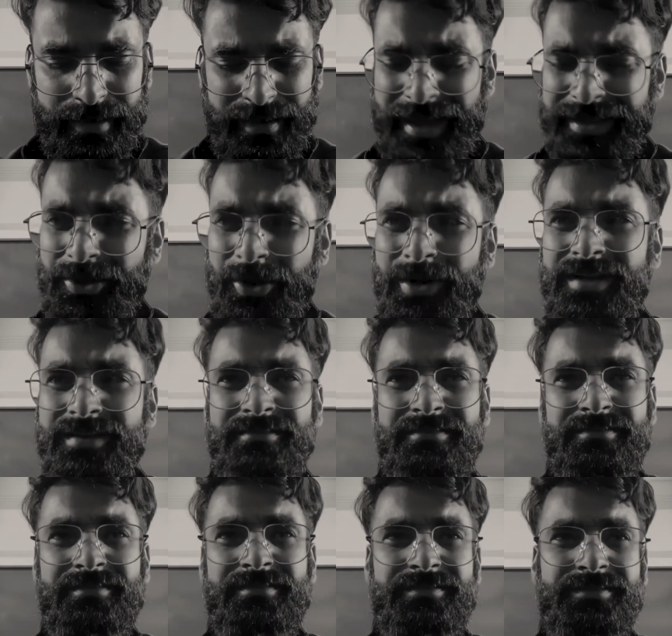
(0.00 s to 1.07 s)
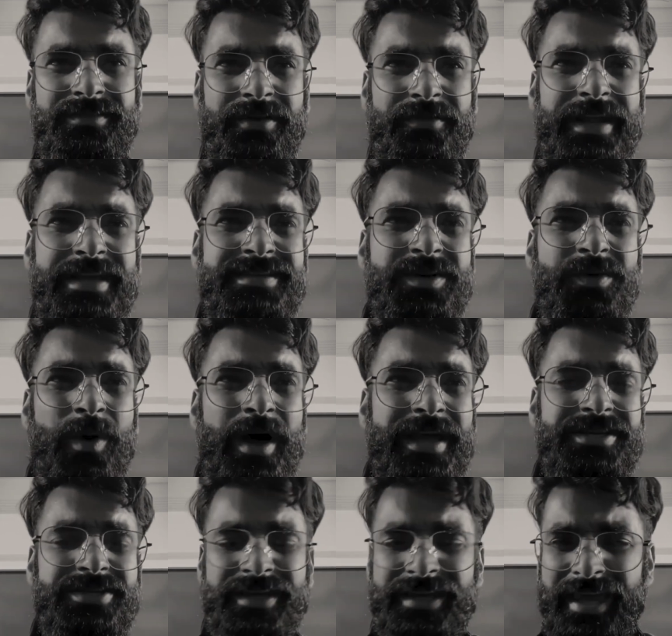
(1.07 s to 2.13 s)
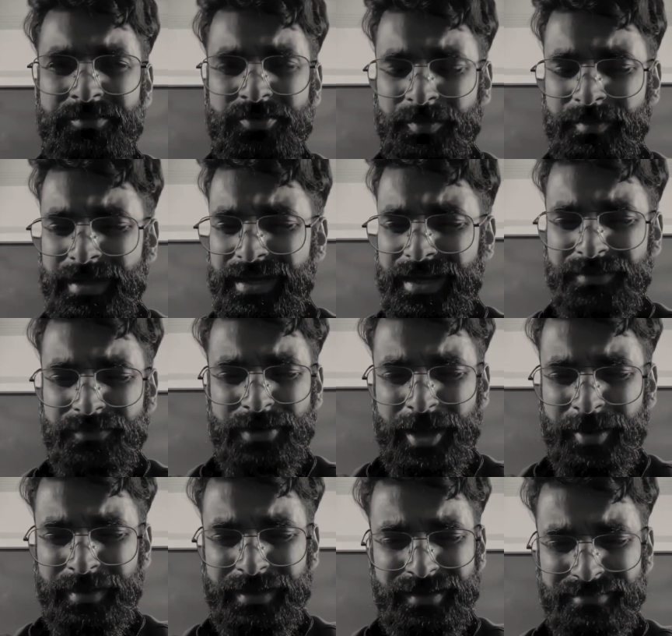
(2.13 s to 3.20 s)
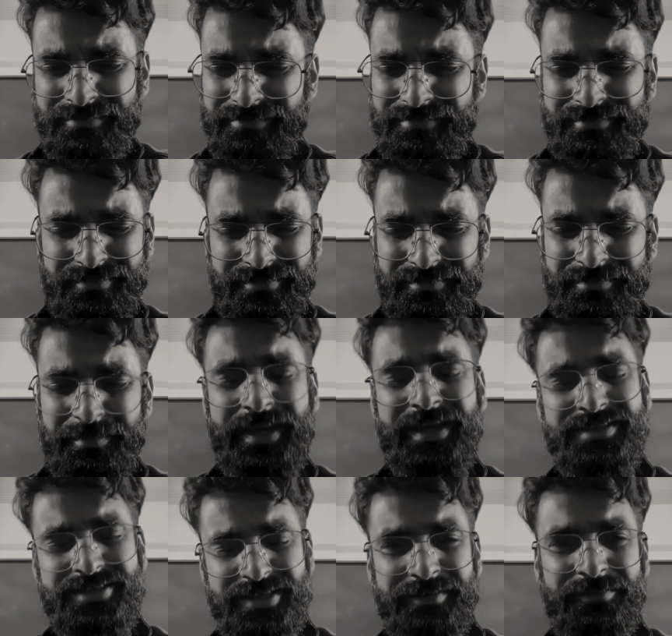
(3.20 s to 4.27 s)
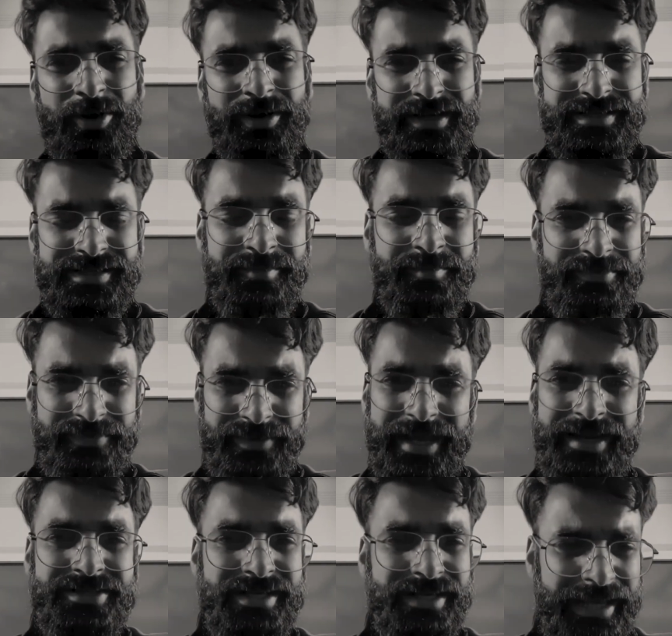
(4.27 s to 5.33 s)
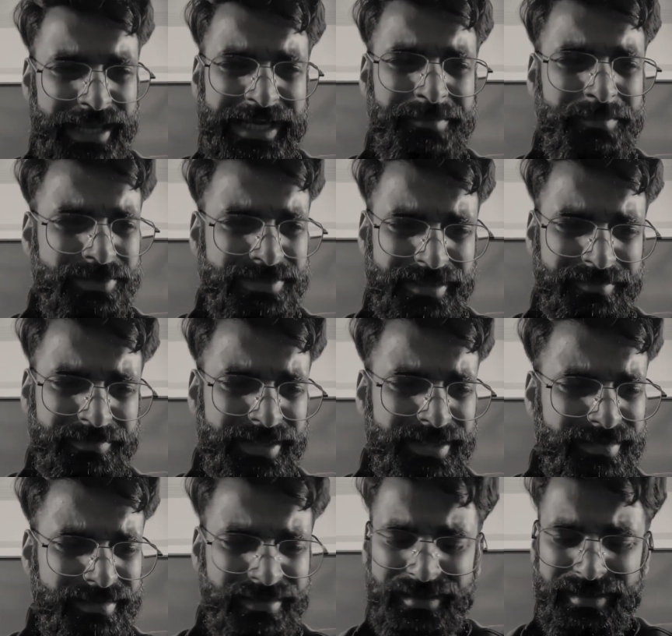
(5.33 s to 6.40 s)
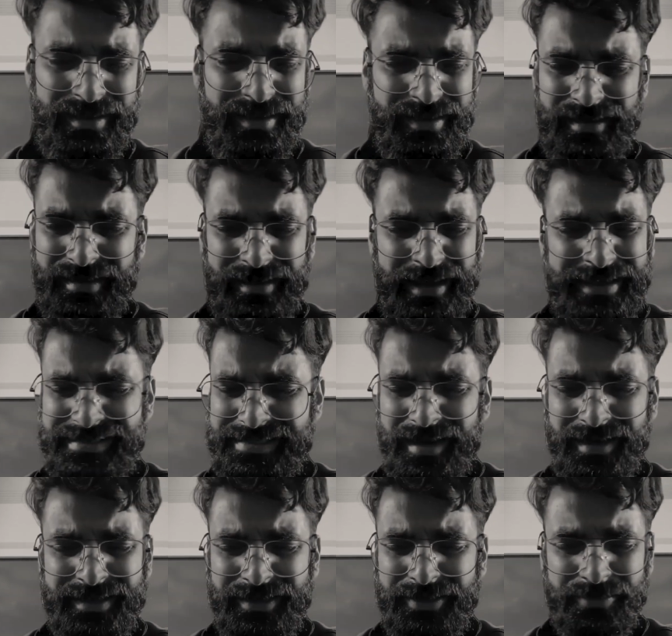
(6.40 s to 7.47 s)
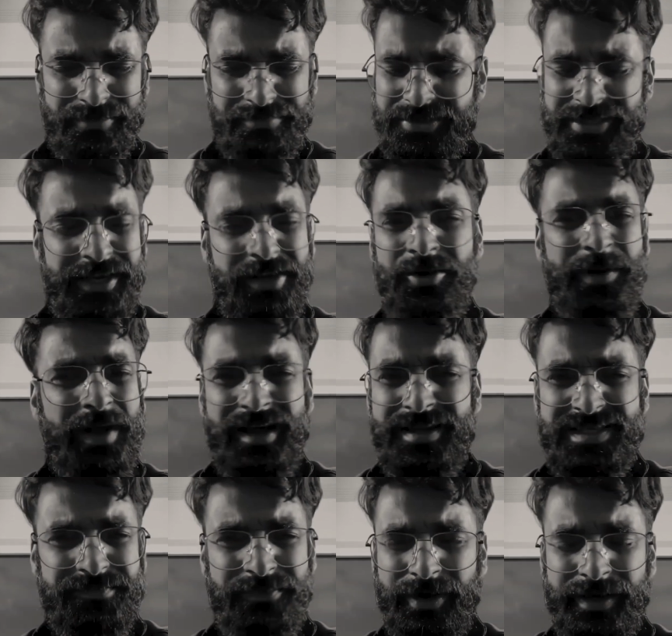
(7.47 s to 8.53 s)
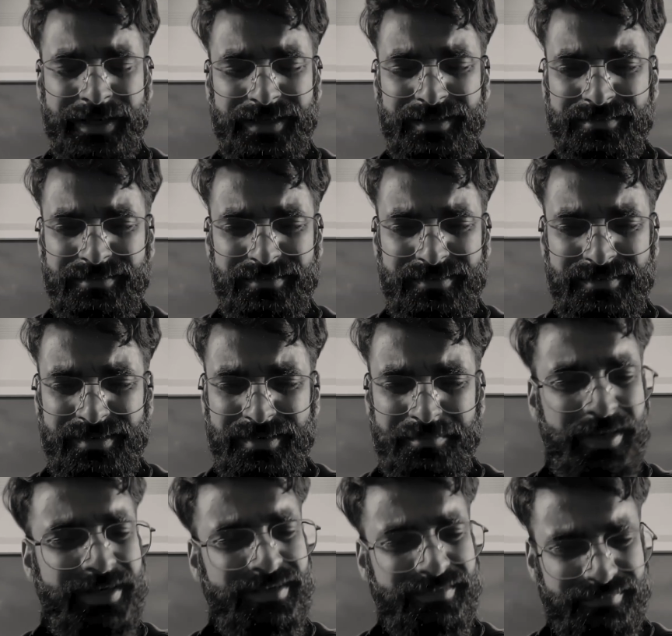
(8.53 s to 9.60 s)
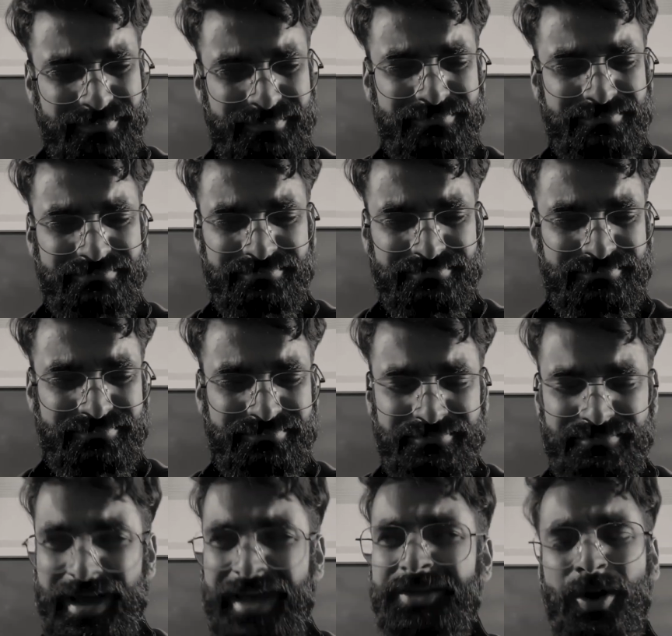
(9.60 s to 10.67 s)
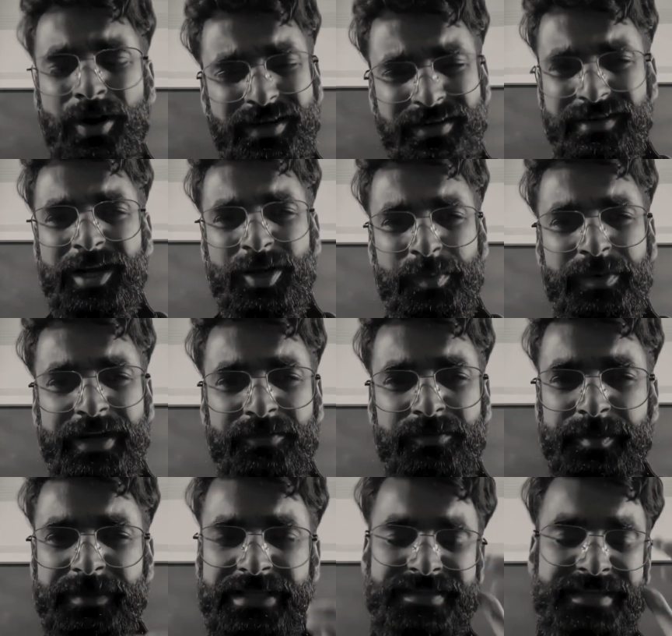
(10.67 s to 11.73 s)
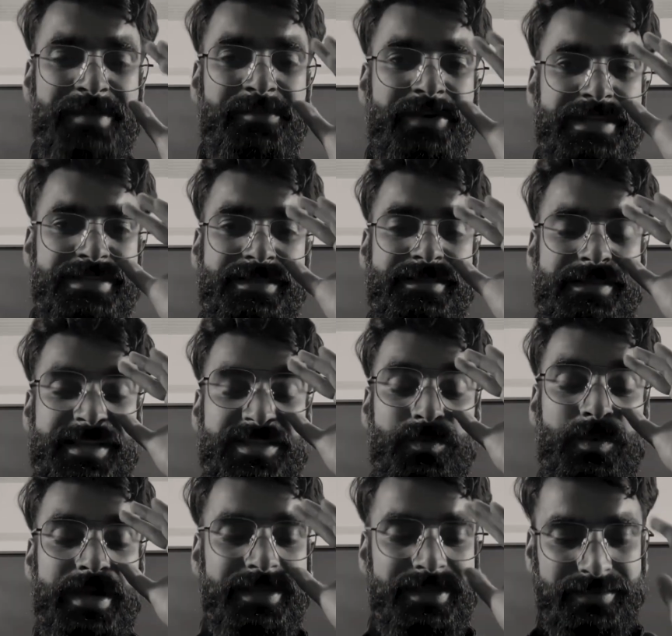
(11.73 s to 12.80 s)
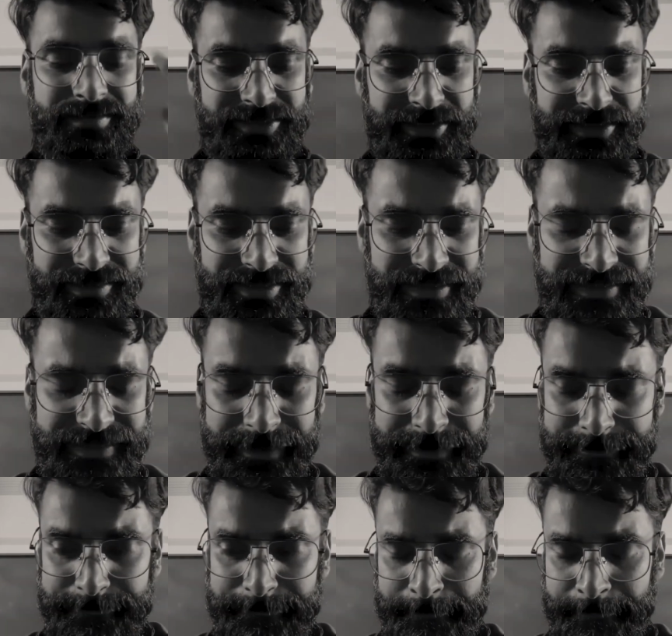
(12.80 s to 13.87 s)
i thought the reason why she came to me, it would have been because she wanted some financial help or something. I started to, she did not ask for it, but I thought it would be, it would be the same reason. That's why she, she's here.